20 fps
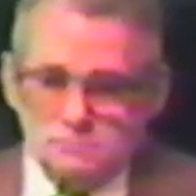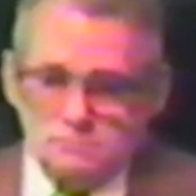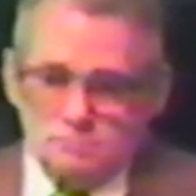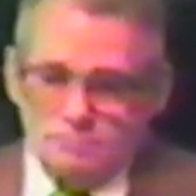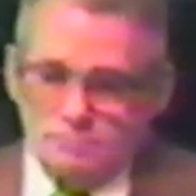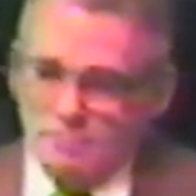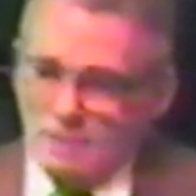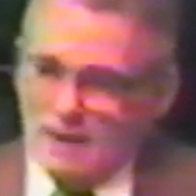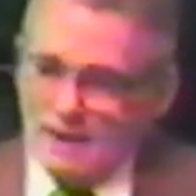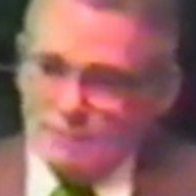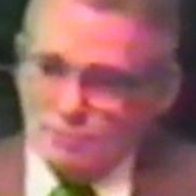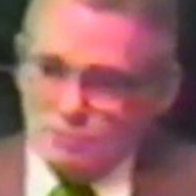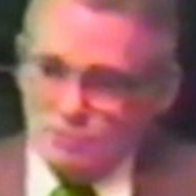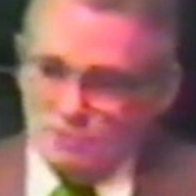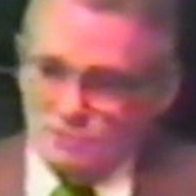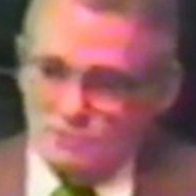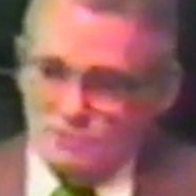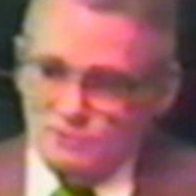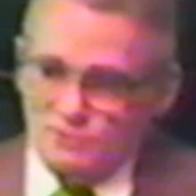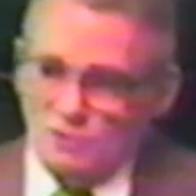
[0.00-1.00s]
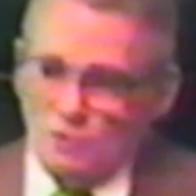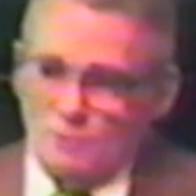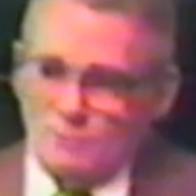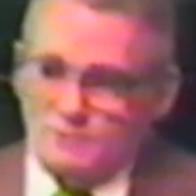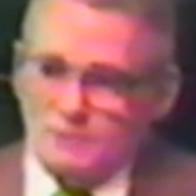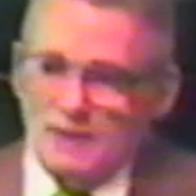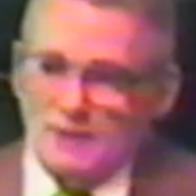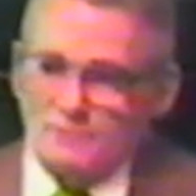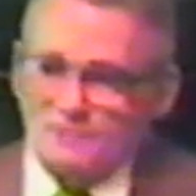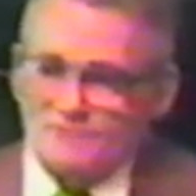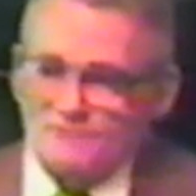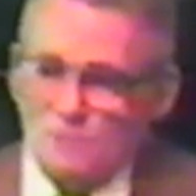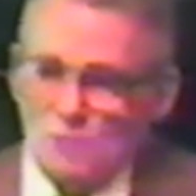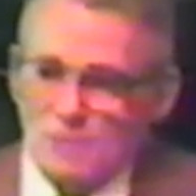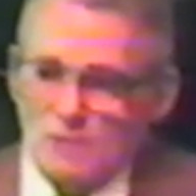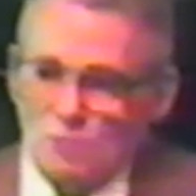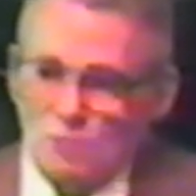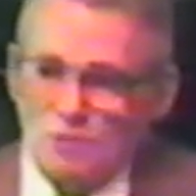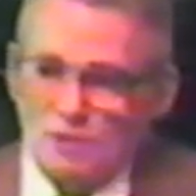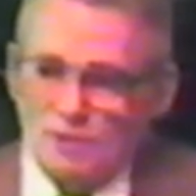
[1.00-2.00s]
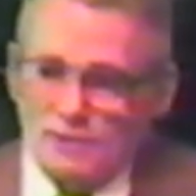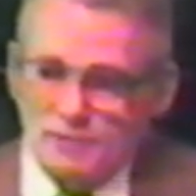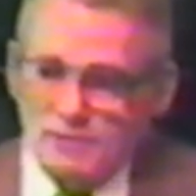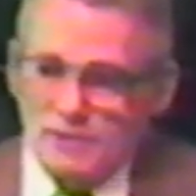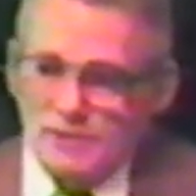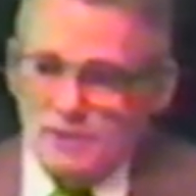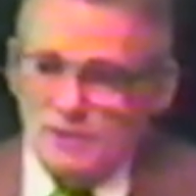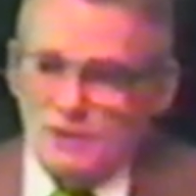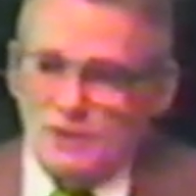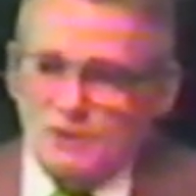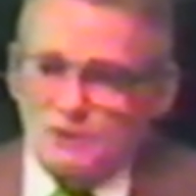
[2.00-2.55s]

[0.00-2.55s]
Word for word: the Bible says in Job chapter 41,